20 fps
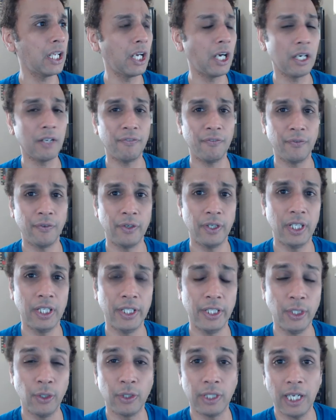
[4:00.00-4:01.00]
a lot
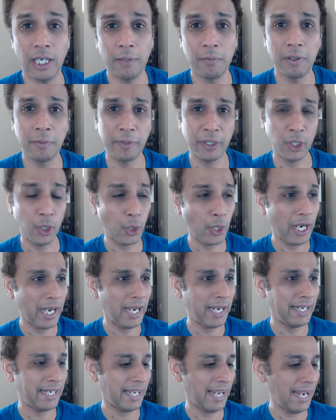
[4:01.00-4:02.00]
of your time, let me go
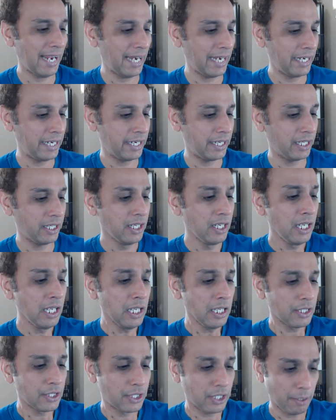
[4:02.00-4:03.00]
ahead and
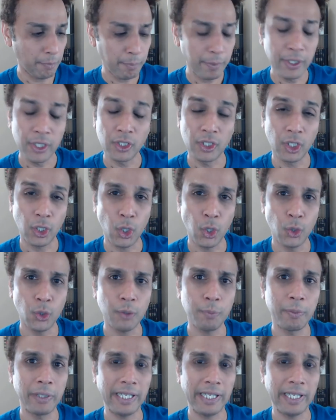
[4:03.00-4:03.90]
jump into the code.